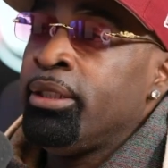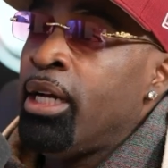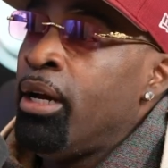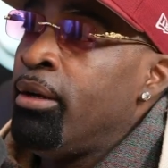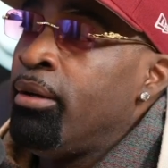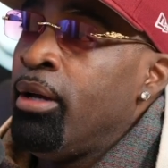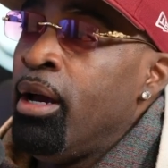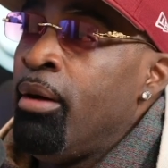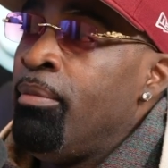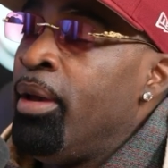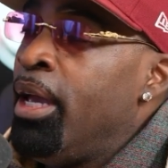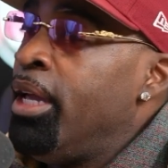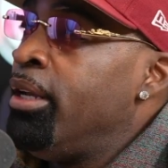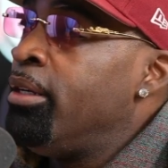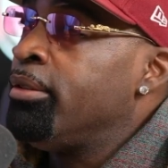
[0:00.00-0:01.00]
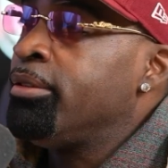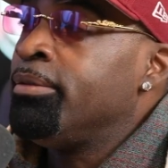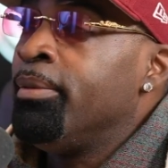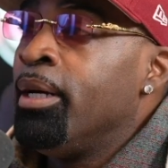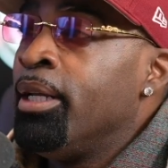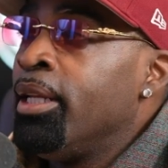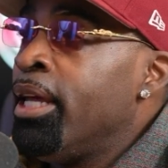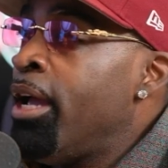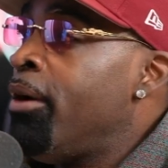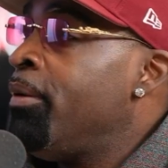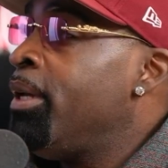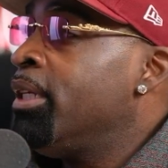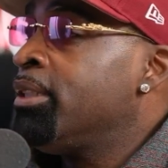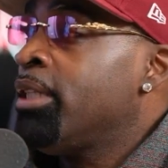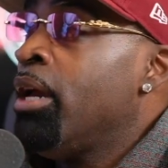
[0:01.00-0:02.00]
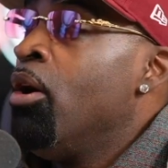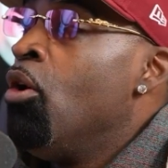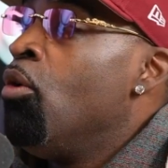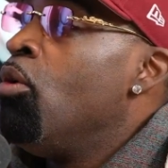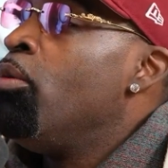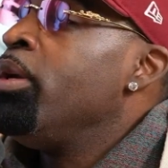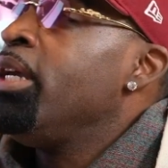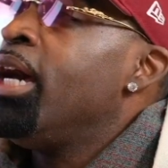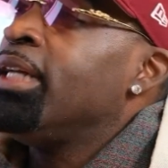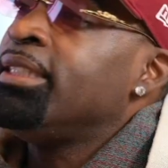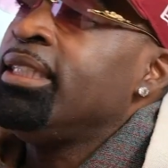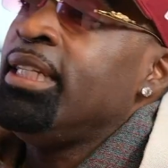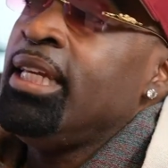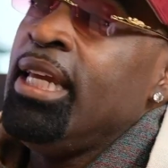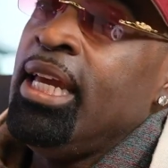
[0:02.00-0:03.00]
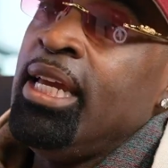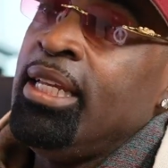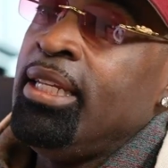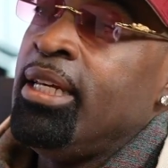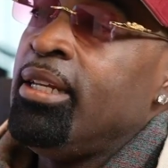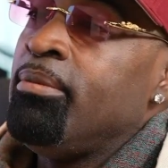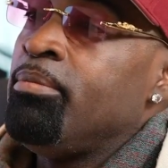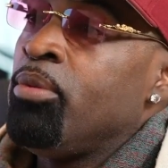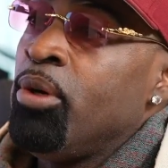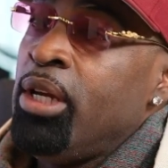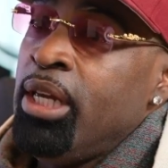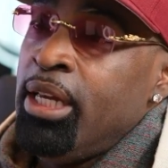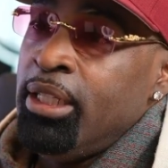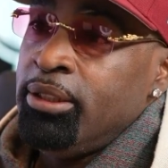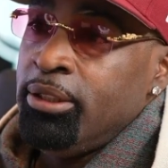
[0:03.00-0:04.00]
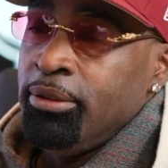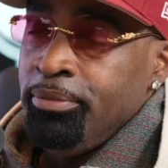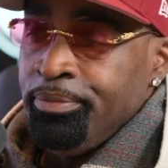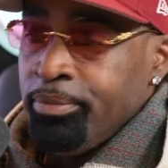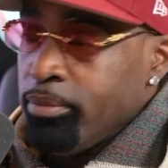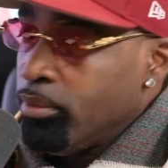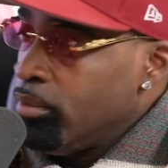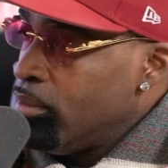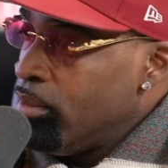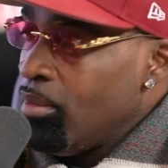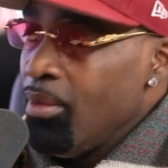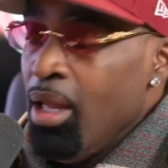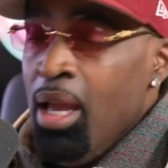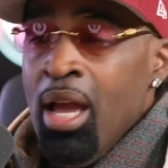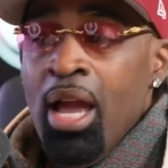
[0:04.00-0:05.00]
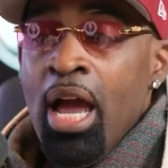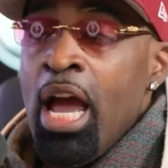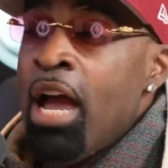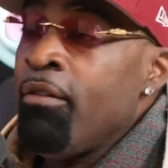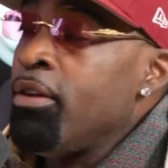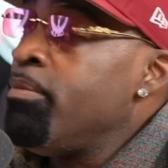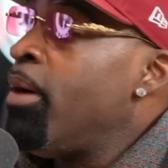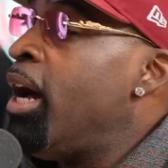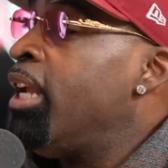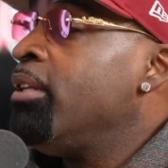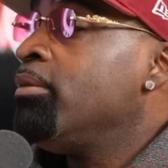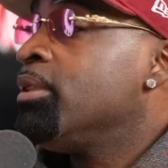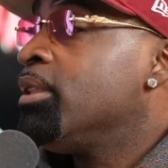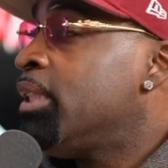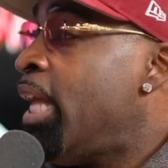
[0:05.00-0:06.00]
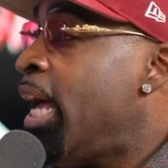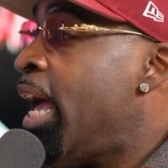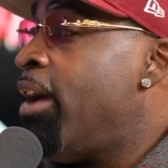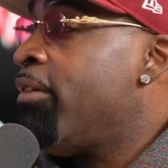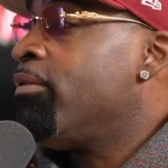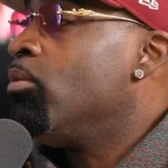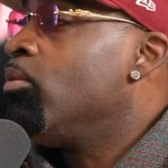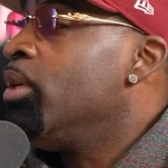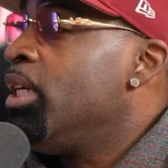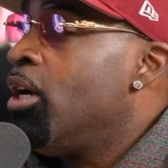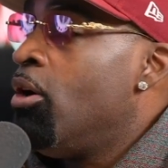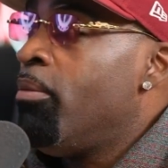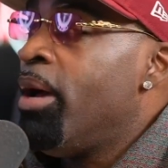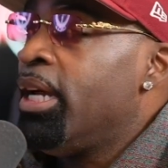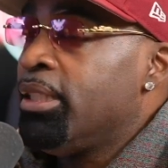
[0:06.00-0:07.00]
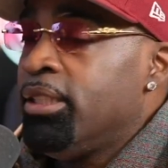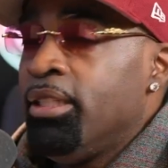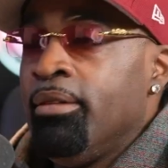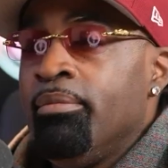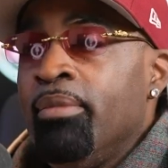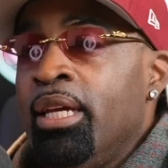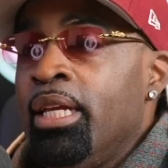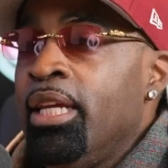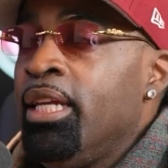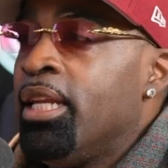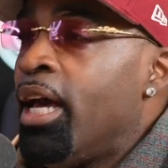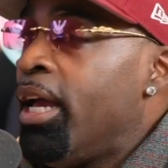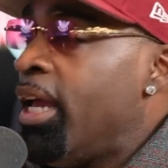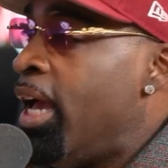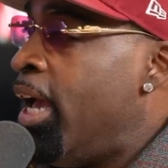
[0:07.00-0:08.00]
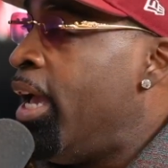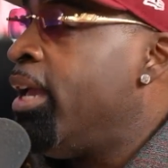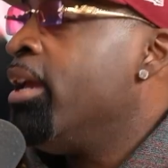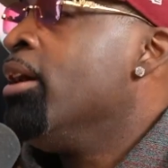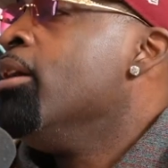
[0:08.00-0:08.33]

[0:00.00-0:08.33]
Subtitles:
I made up some hilarious. When we got to the end of the bridge, everybody was laughing. We go back to the meet. He like, hey,